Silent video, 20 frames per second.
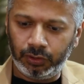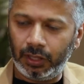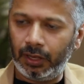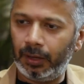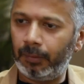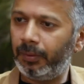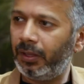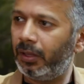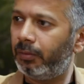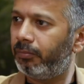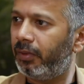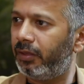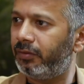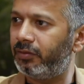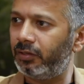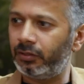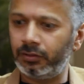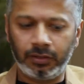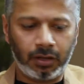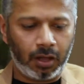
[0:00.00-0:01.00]
there'll be a
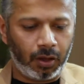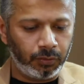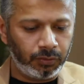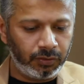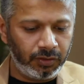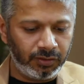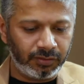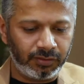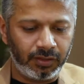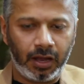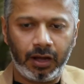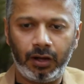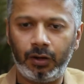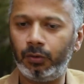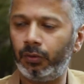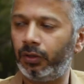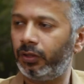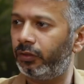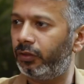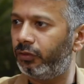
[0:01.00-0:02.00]
message now, this guy
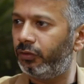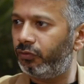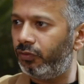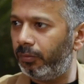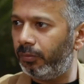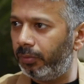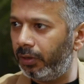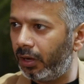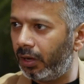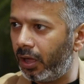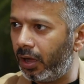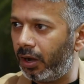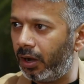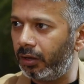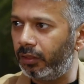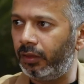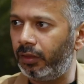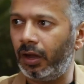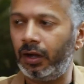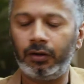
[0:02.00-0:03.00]
doing this
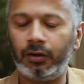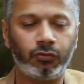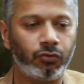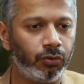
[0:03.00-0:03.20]
webinar, that.